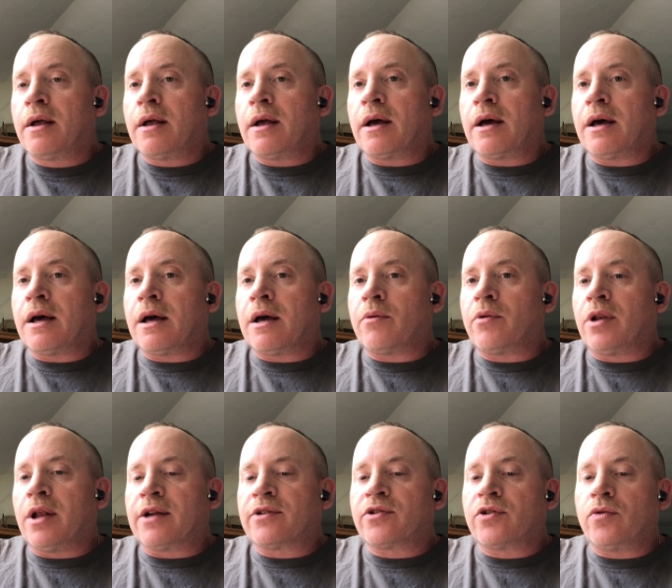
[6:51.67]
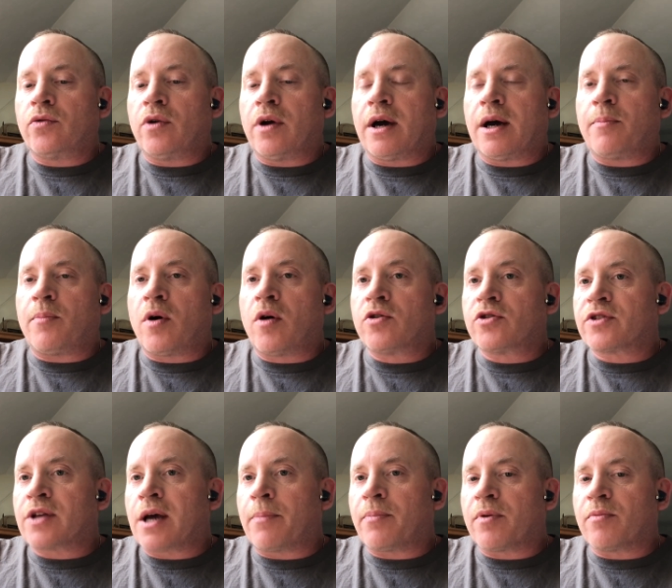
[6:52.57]
We like to post
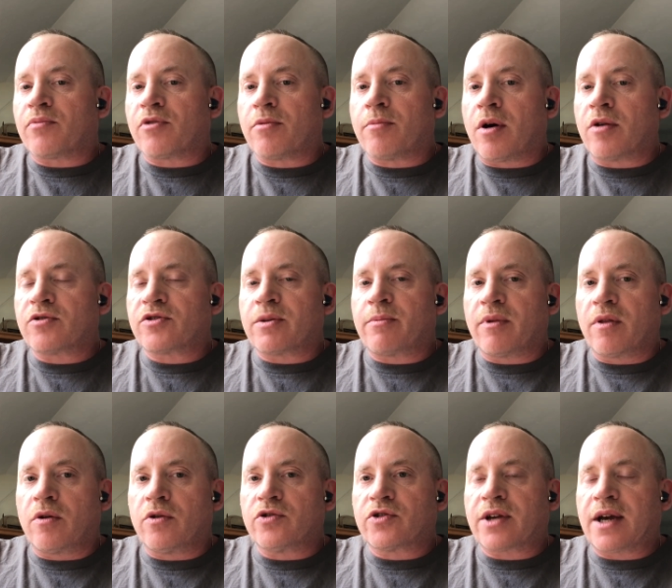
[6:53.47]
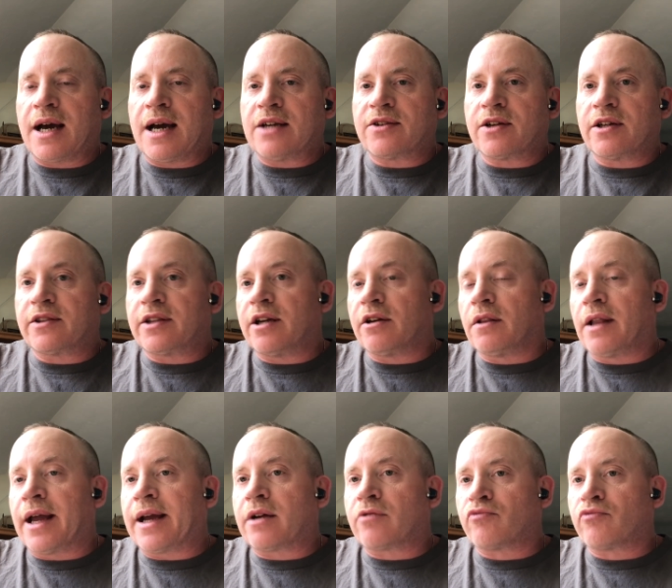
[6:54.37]
up and promote some of those guys out there like